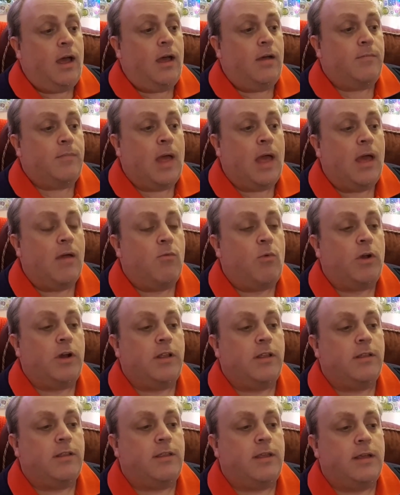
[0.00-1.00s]

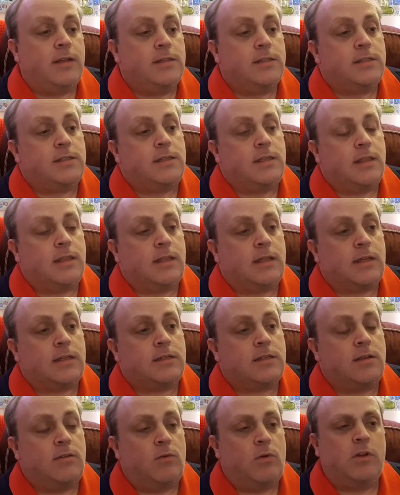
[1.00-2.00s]
One of
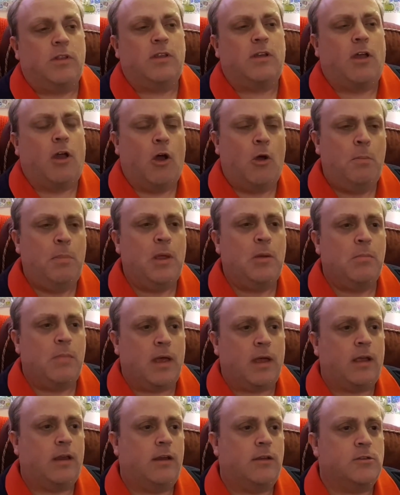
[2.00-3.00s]
the coping
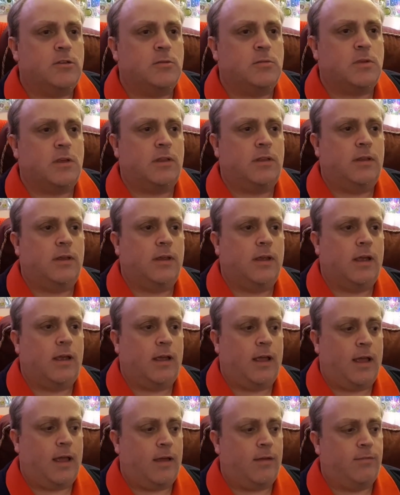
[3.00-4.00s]
mechanisms I think
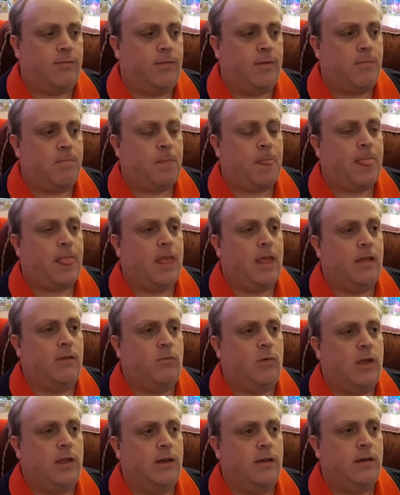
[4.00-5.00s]
I have
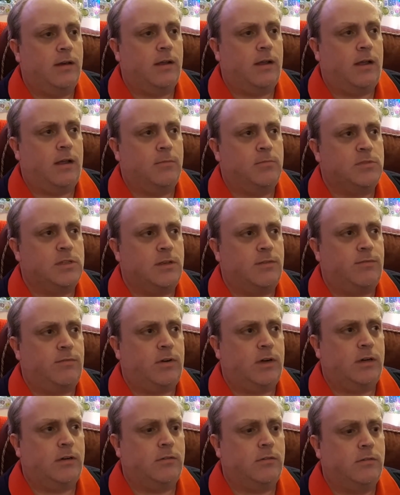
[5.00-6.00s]
when I'm
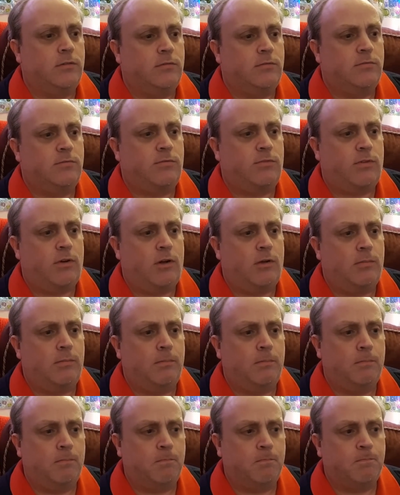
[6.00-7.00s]
suffering
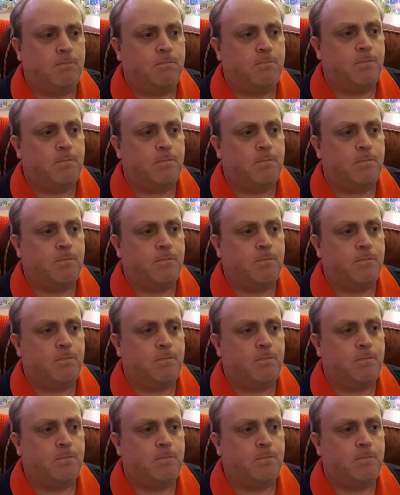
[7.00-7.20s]
from